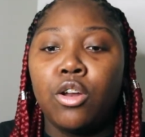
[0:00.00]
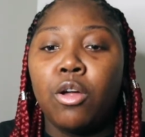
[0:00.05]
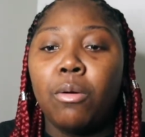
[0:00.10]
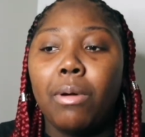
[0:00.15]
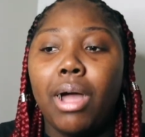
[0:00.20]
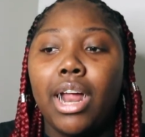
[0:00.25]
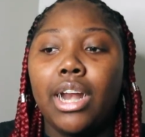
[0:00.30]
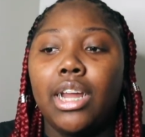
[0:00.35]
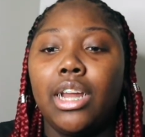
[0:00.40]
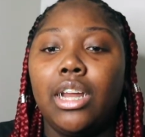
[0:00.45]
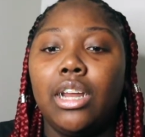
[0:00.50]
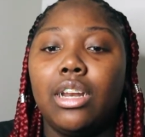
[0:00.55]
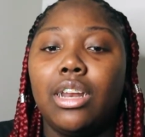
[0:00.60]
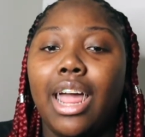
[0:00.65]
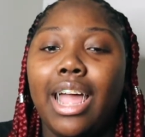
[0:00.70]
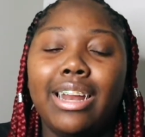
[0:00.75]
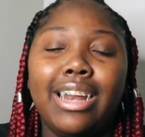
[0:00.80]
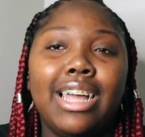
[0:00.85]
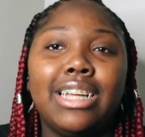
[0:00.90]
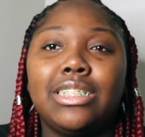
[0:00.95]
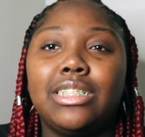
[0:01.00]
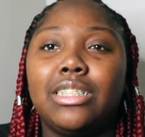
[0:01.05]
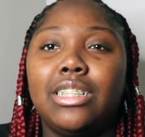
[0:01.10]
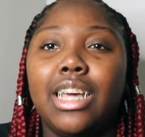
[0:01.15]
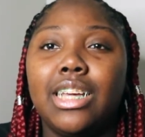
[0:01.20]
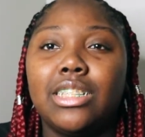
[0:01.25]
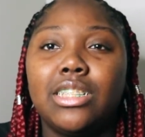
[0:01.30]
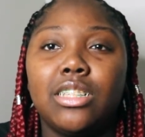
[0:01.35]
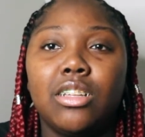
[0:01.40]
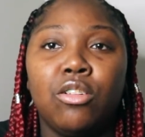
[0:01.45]
Nobody, like,
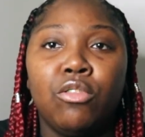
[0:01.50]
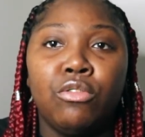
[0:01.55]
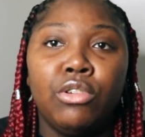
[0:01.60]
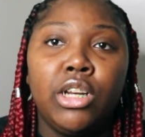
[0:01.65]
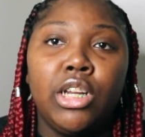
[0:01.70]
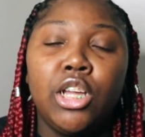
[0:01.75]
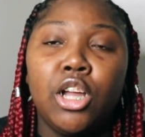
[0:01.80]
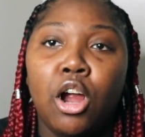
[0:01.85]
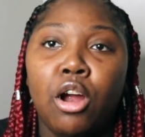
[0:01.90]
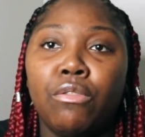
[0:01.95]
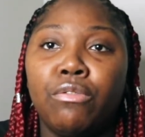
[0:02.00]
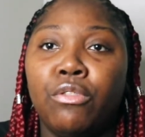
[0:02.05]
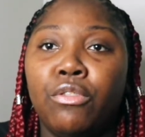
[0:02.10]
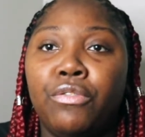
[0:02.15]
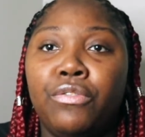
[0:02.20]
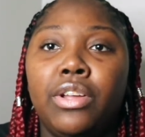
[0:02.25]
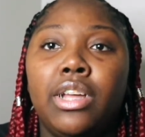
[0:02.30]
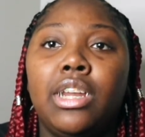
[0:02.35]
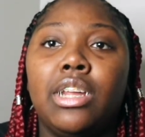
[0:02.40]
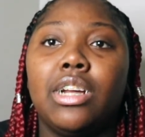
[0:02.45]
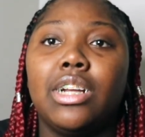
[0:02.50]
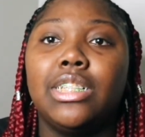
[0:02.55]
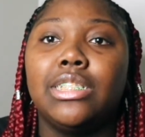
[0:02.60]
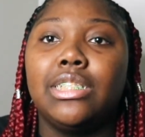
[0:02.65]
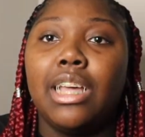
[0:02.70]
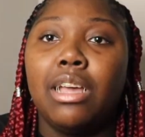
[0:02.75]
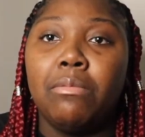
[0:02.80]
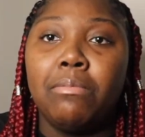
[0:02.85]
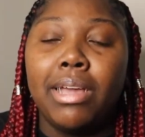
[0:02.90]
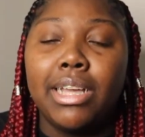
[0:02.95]
that's a really hurtful feeling, because
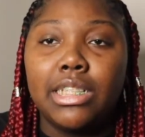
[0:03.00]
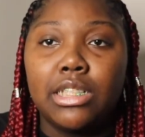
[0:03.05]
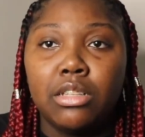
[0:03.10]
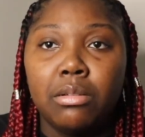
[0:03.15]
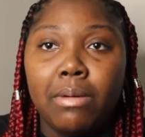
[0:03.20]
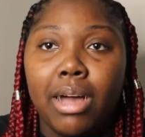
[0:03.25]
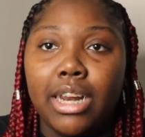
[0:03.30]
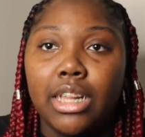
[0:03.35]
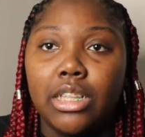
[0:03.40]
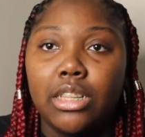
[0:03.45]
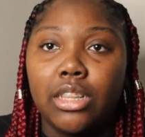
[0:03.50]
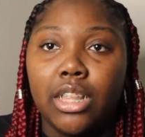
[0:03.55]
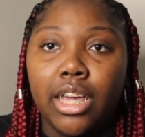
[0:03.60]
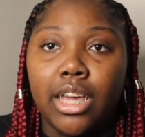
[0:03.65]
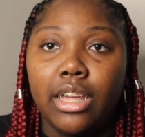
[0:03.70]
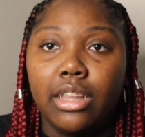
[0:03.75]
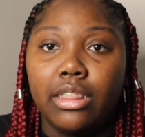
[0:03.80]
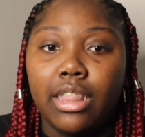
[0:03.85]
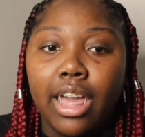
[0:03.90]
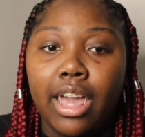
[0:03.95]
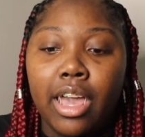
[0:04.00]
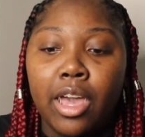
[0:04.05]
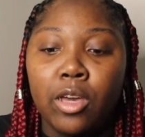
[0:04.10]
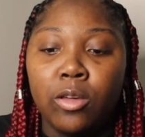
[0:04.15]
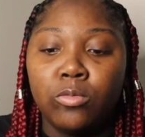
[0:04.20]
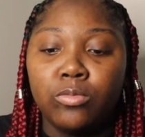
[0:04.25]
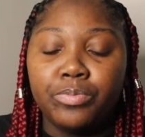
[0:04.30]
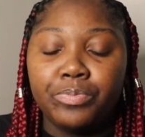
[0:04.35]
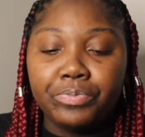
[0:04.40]
that makes somebody think that